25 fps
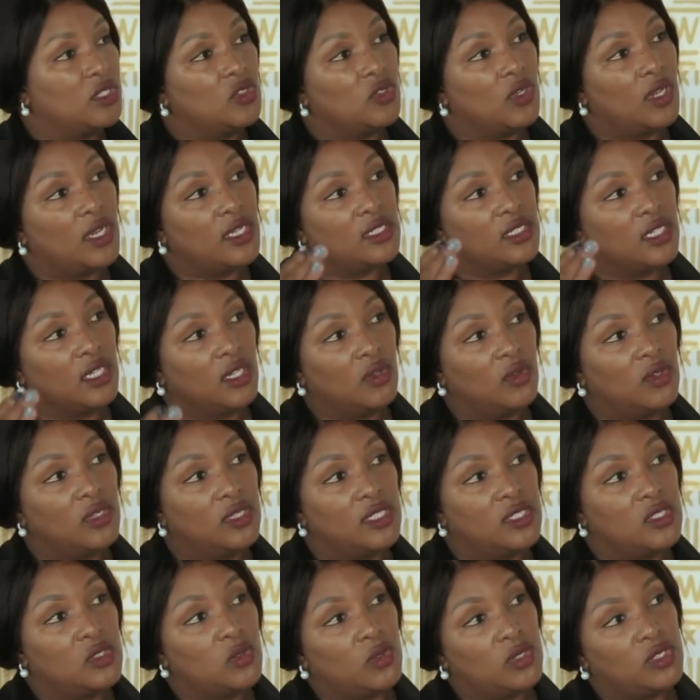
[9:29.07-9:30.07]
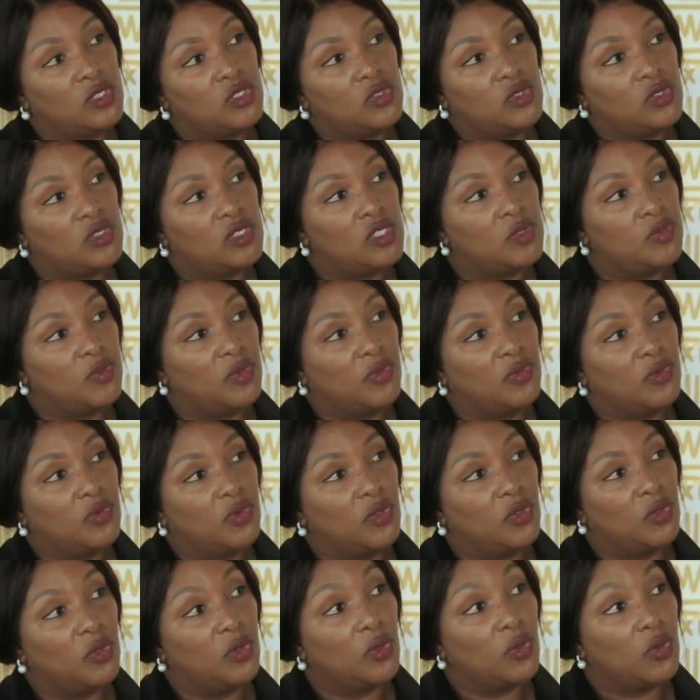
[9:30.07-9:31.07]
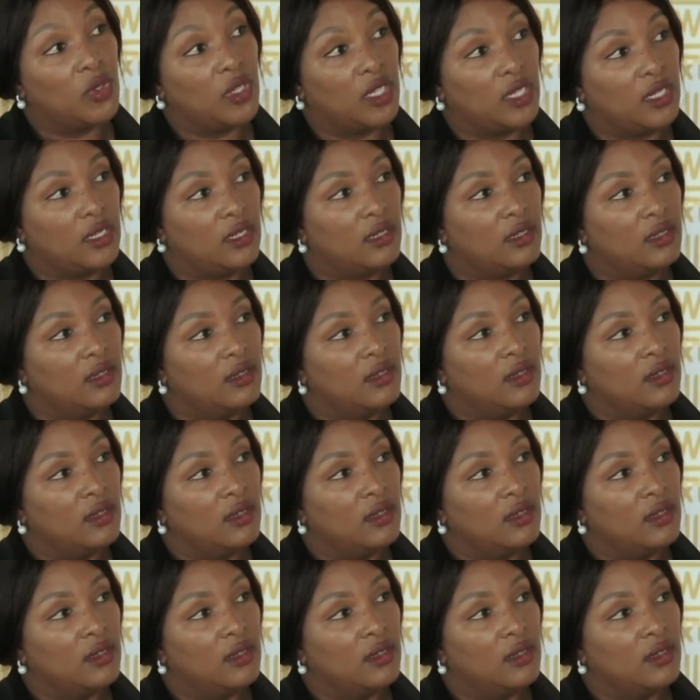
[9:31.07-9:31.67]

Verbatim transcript: that you're asking all these questions before you go in